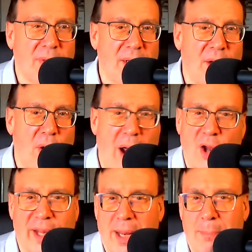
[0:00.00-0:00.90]
I
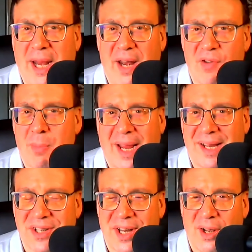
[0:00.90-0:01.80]
only get paid if I make a
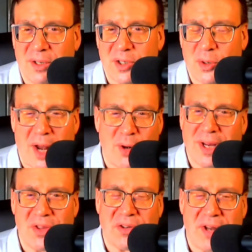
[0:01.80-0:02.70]
sale, so I don't
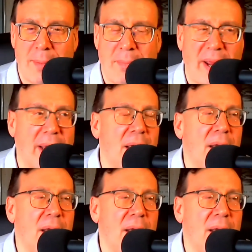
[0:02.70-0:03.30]
get the time back.